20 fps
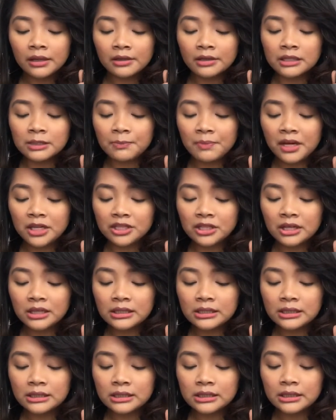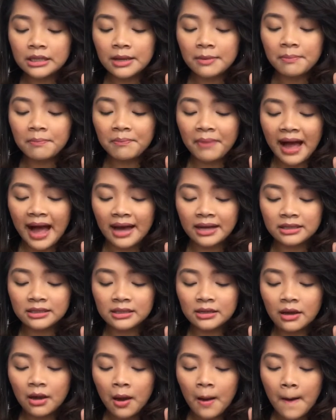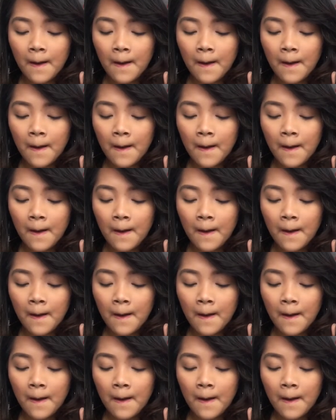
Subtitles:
The special slim-packed